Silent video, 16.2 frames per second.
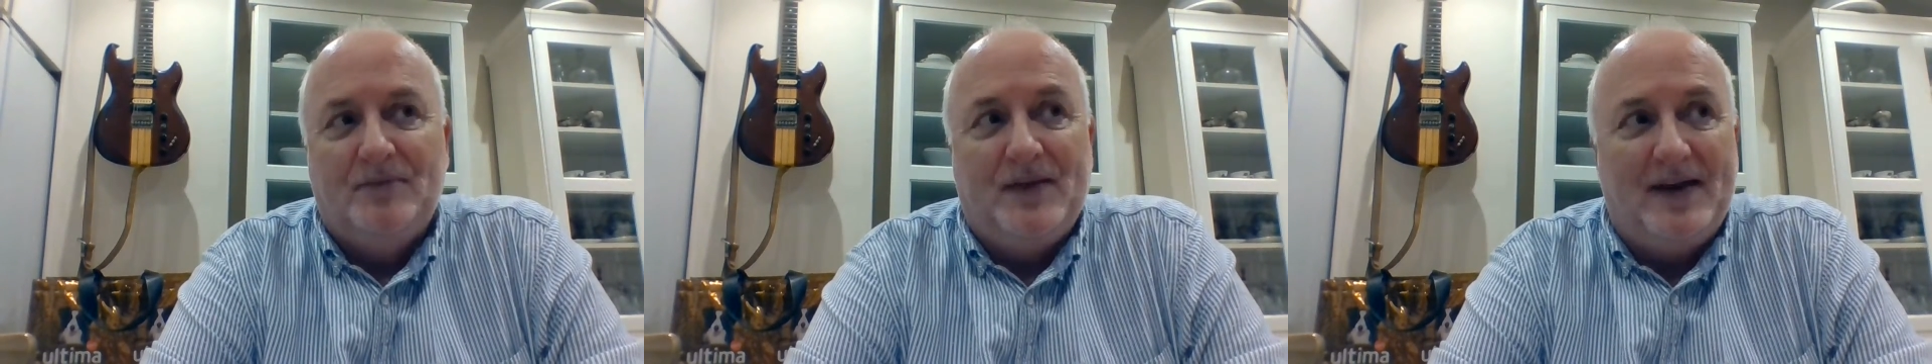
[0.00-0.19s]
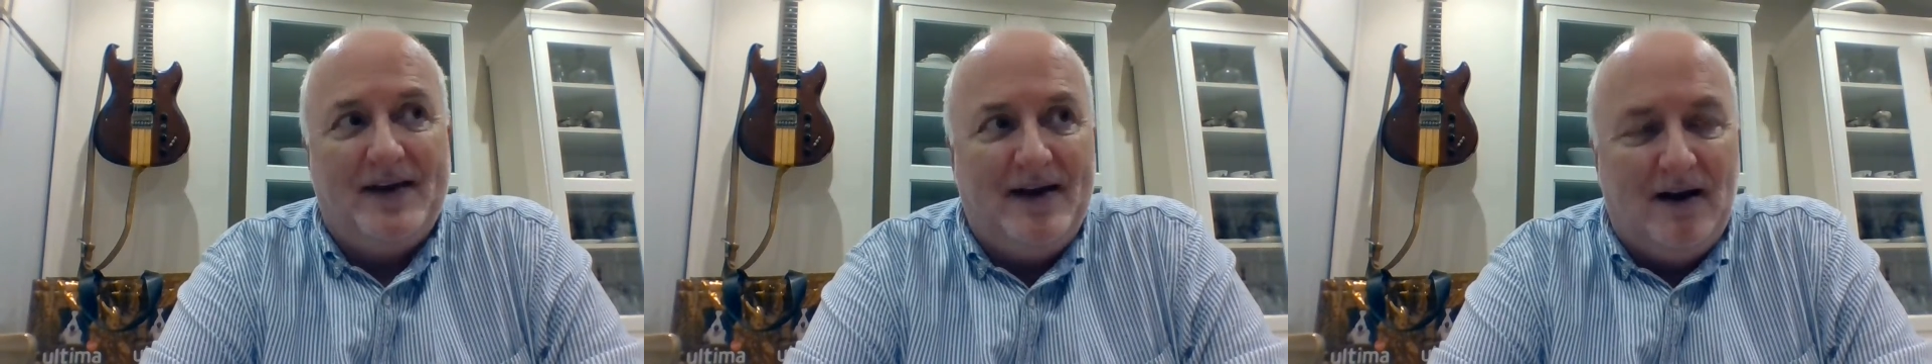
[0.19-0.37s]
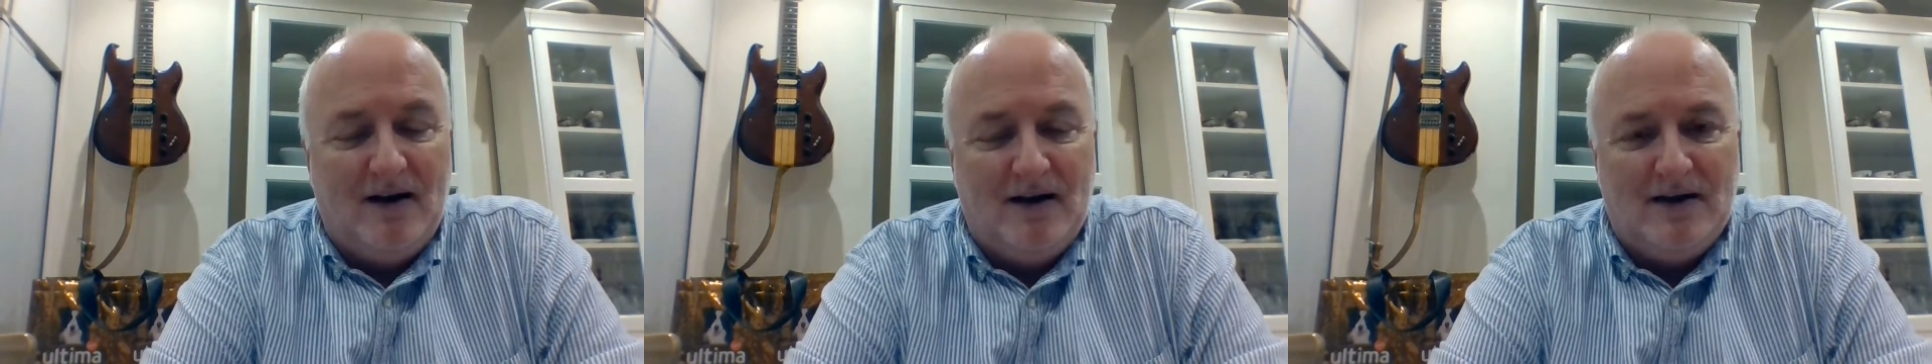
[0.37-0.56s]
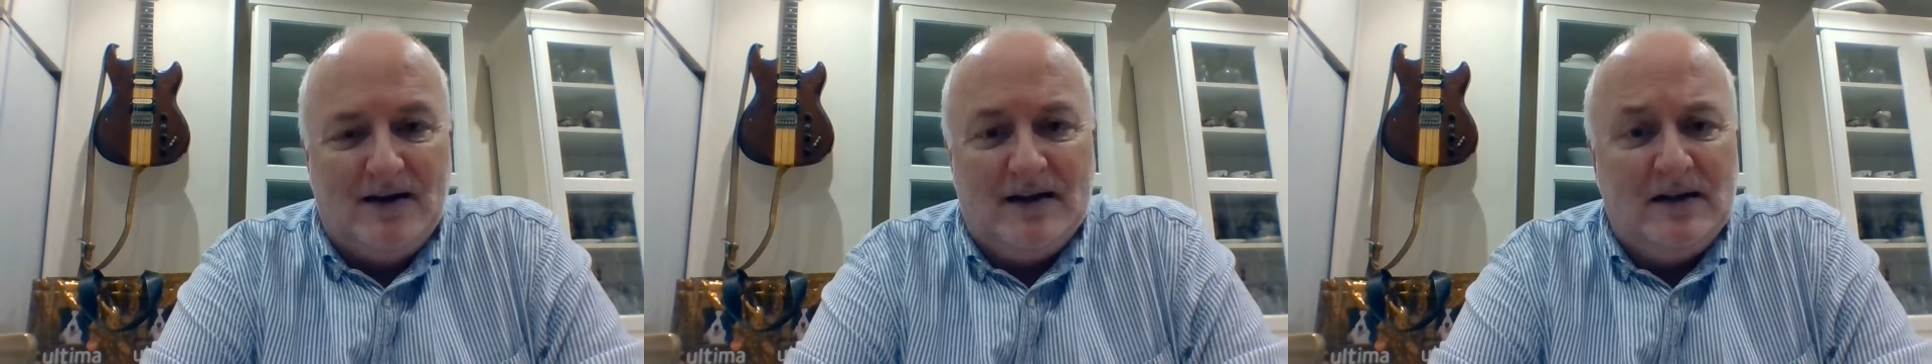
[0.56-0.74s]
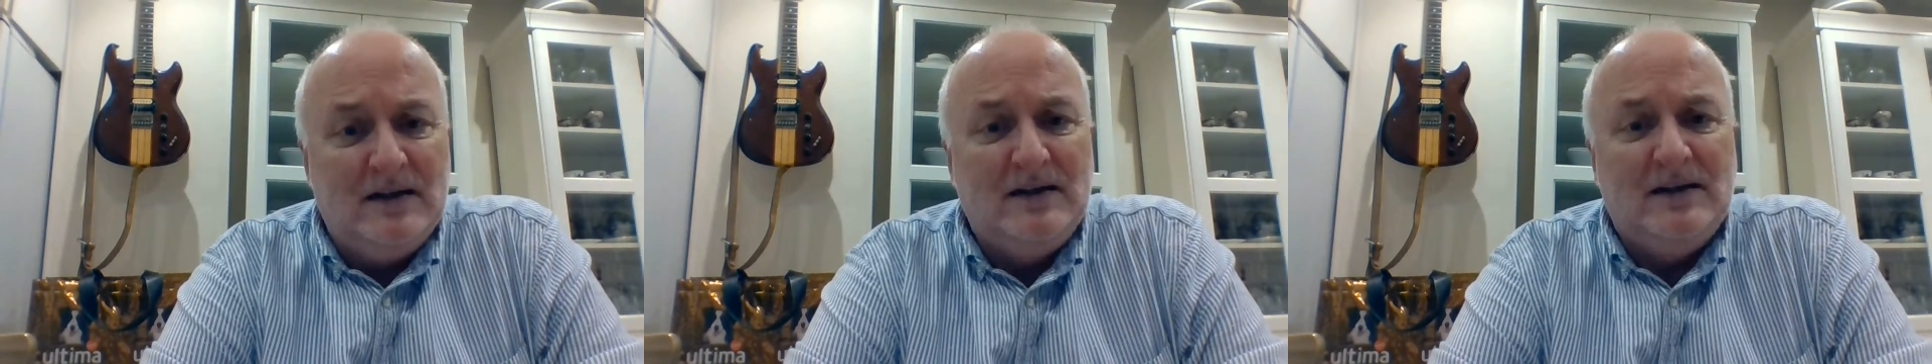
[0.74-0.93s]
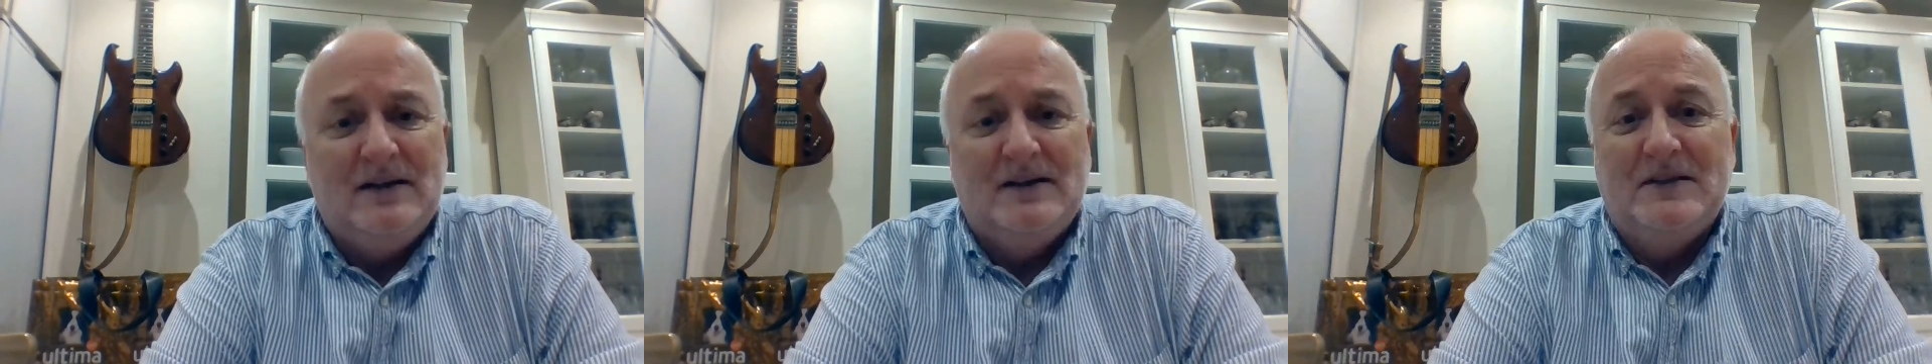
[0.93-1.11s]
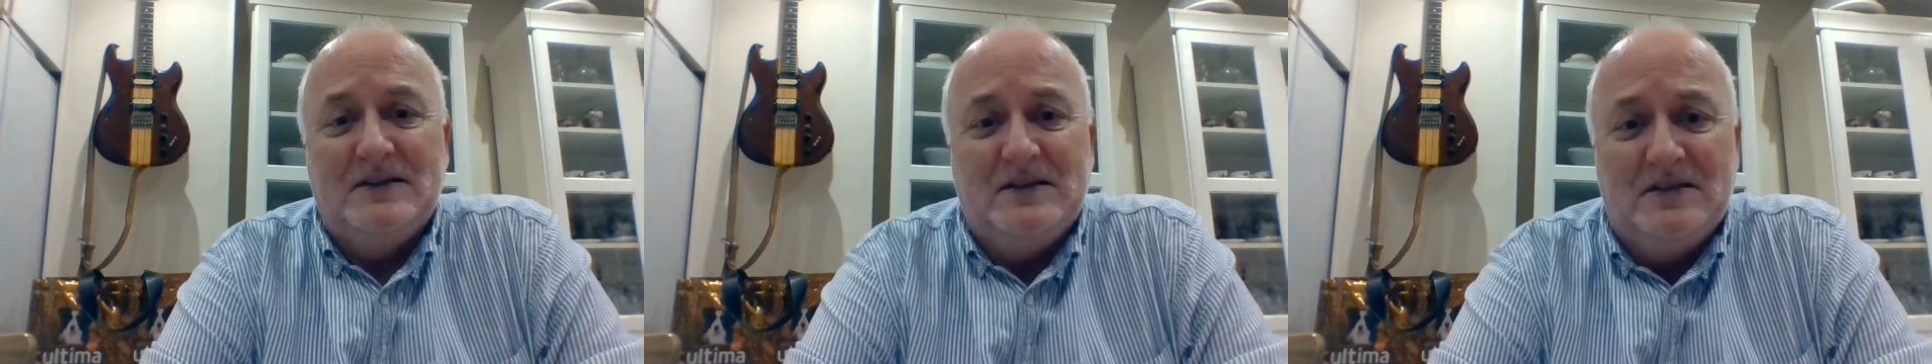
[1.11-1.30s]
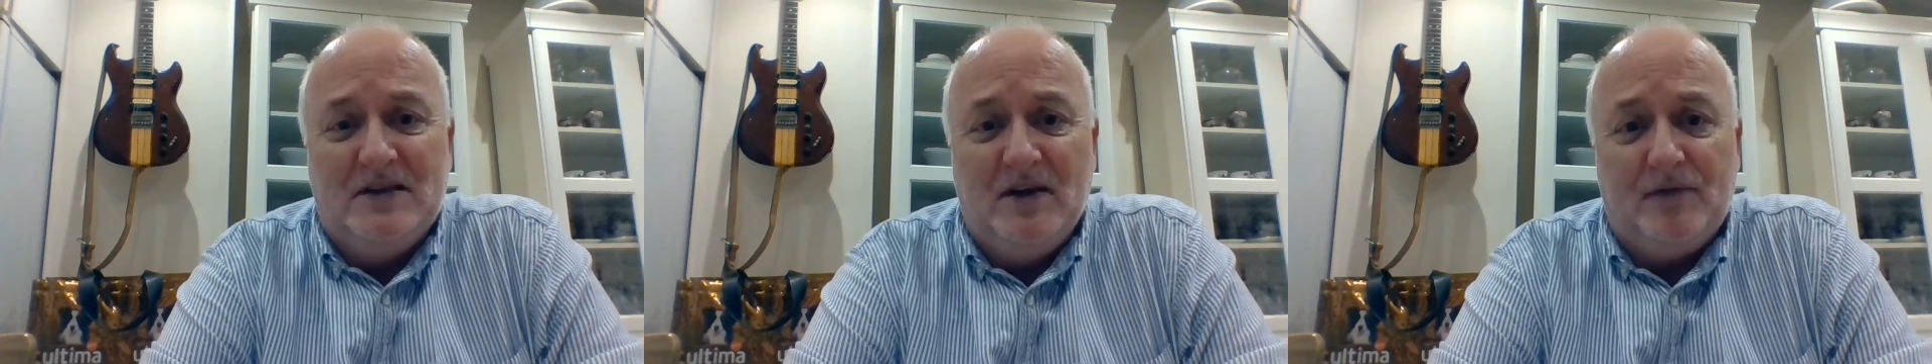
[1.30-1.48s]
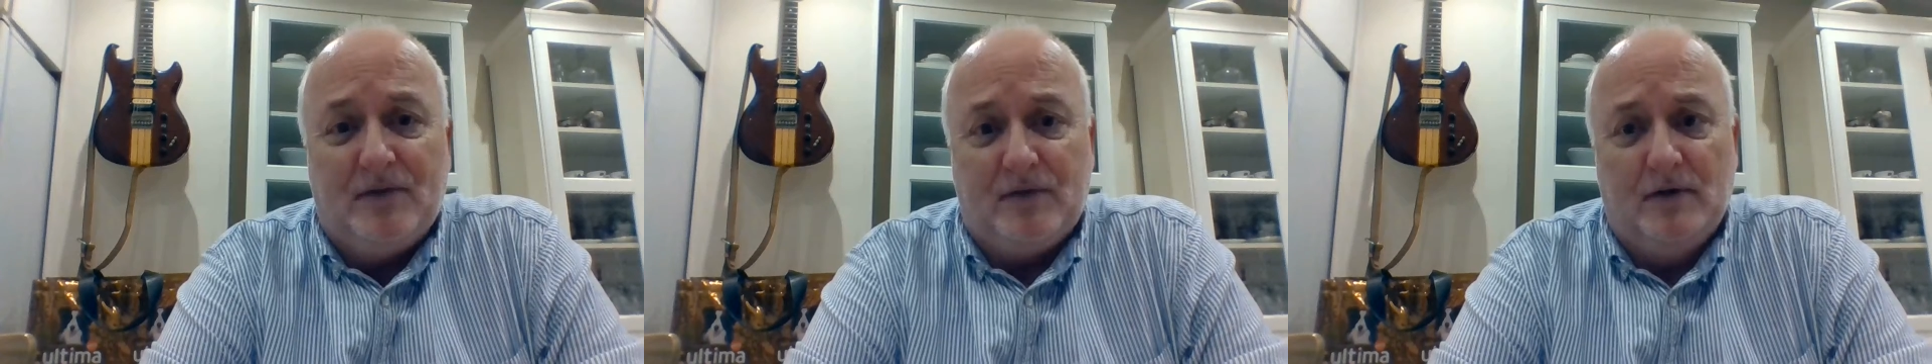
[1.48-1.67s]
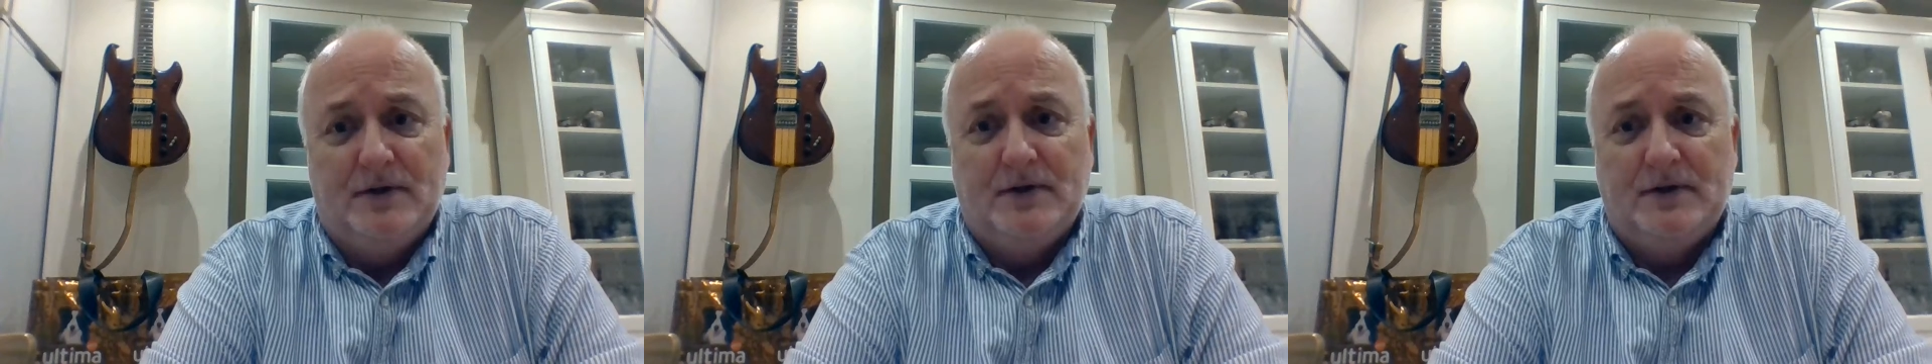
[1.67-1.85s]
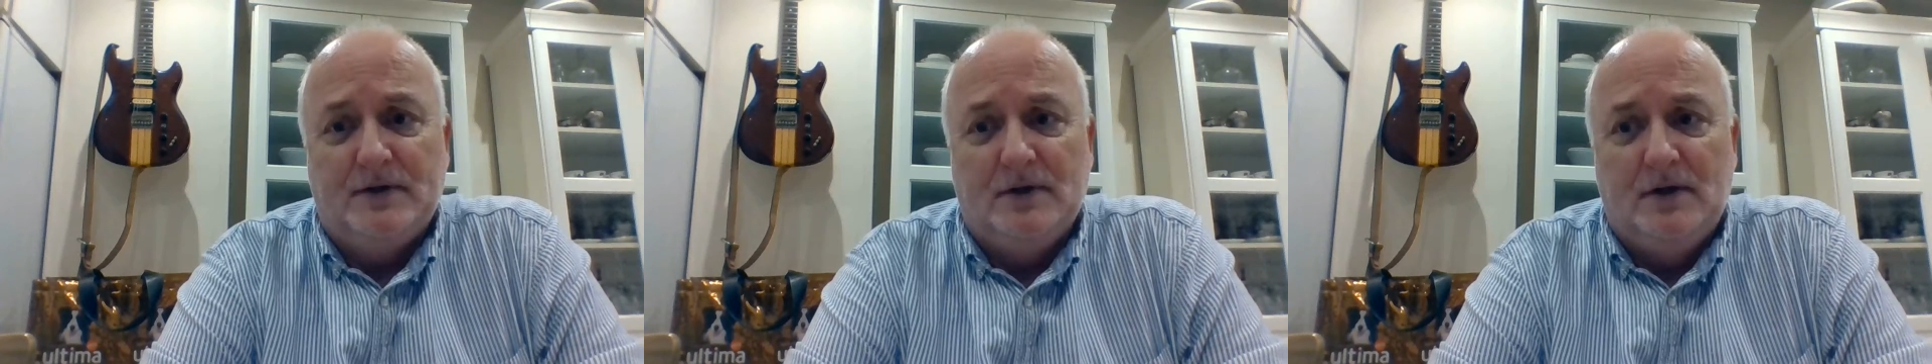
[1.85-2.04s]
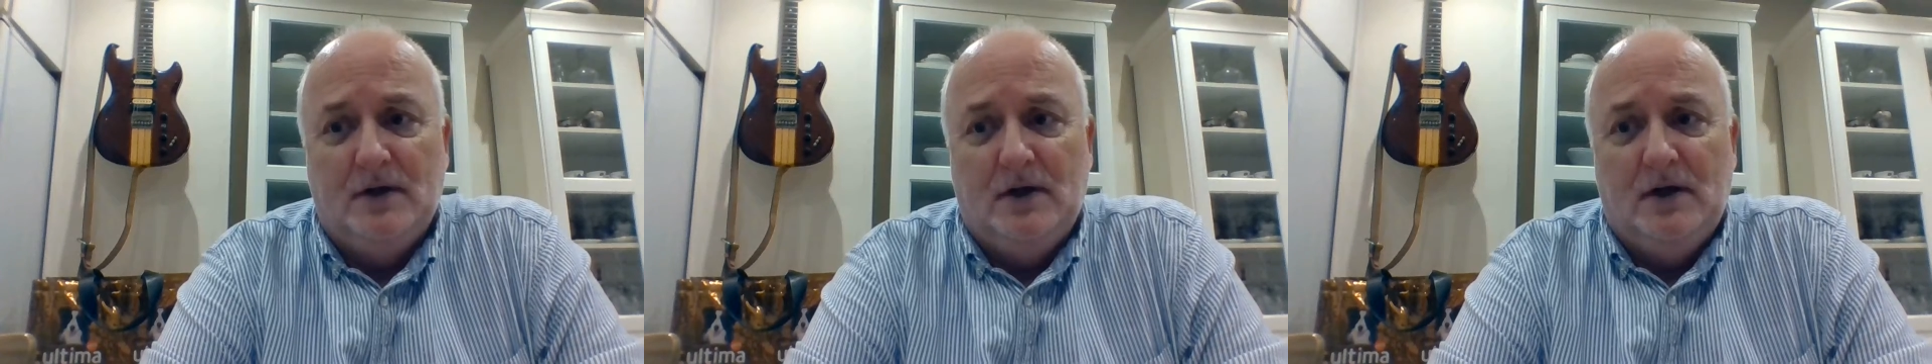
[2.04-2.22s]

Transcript: They are different.